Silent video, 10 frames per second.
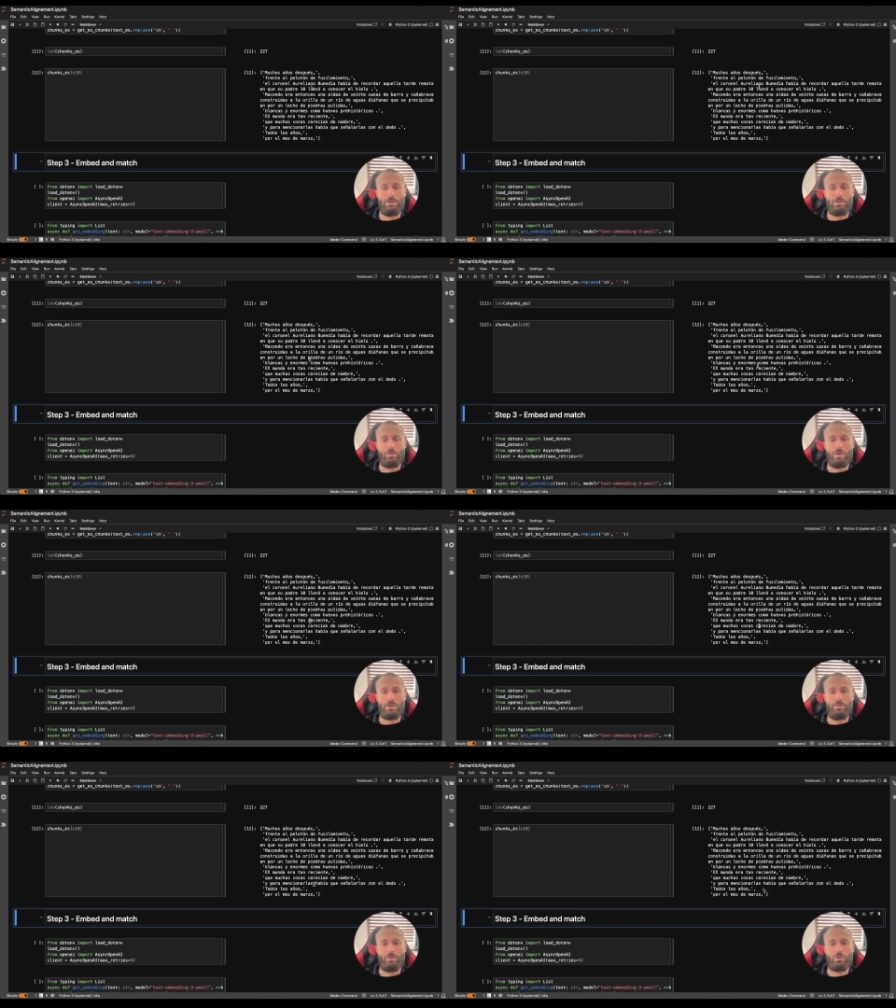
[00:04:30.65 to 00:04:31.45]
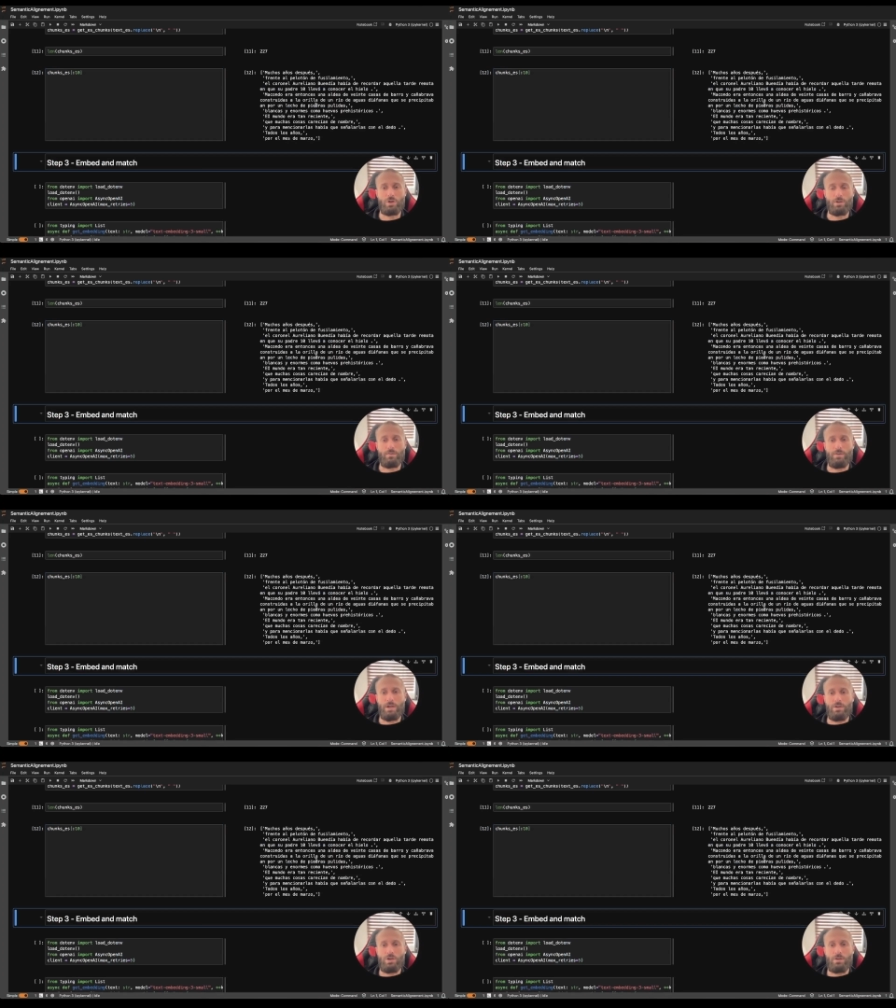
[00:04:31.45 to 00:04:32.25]
So here's the first 10
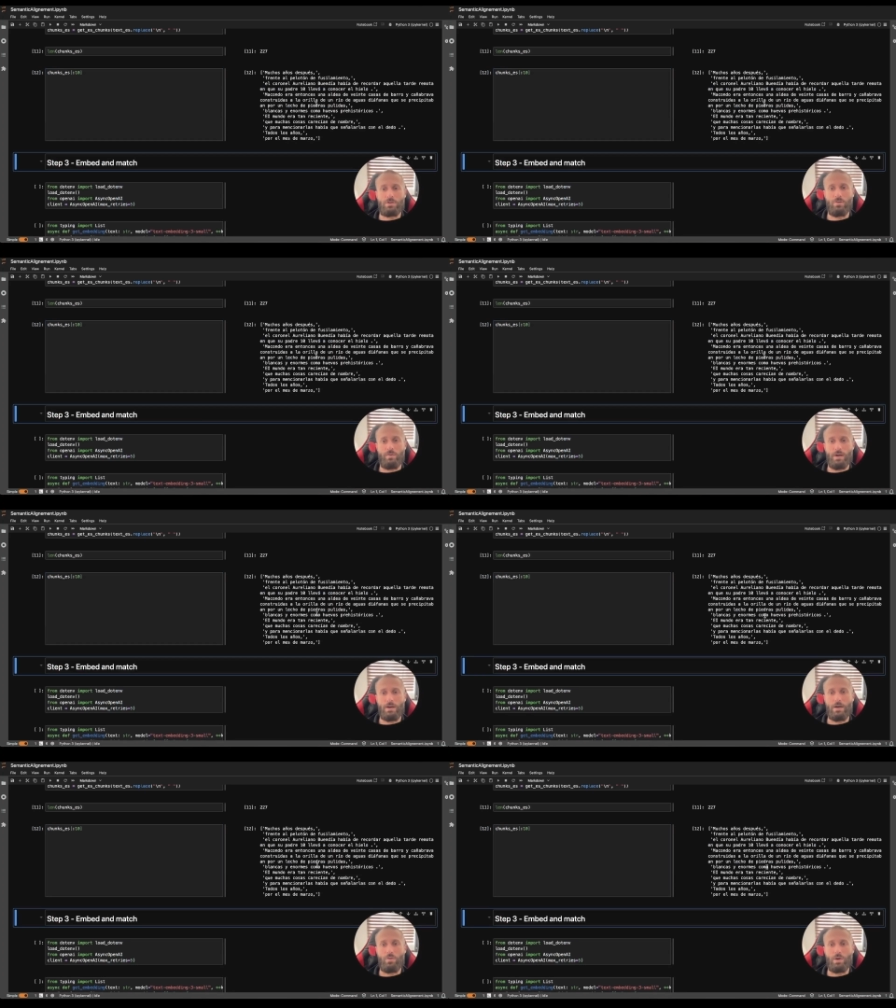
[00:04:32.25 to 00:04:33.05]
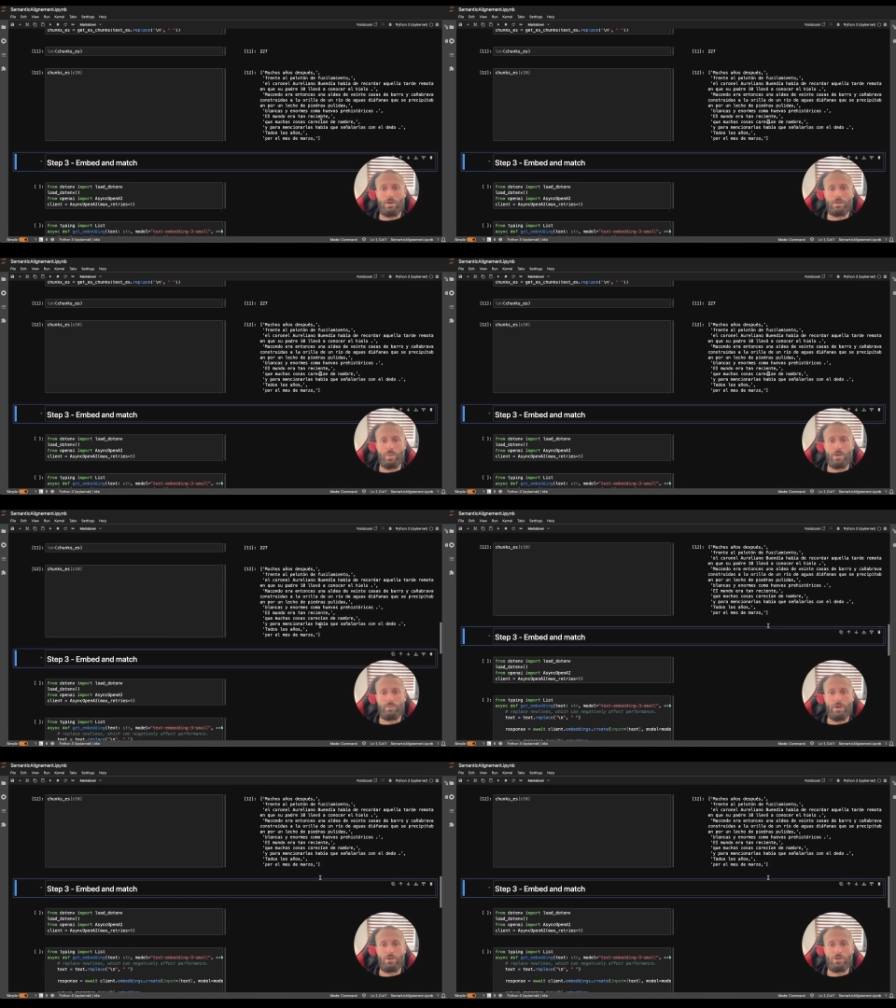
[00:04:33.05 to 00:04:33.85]
chunks of our
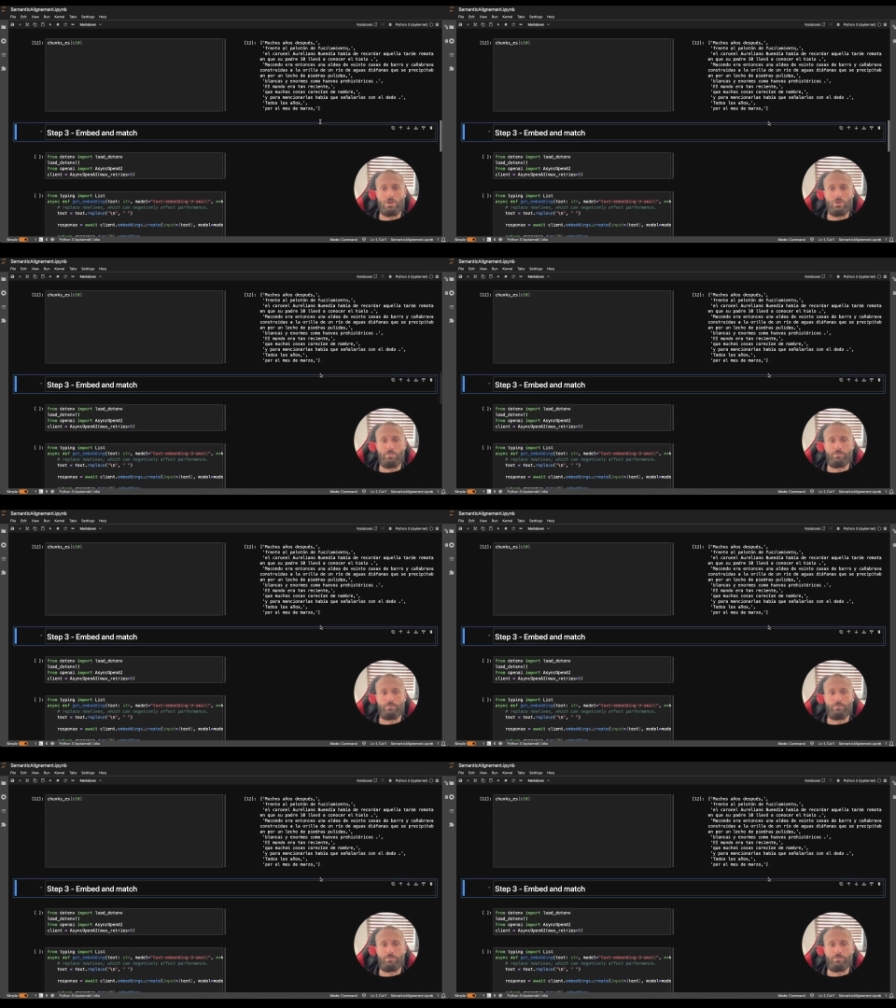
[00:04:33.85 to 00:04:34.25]
Spanish edition.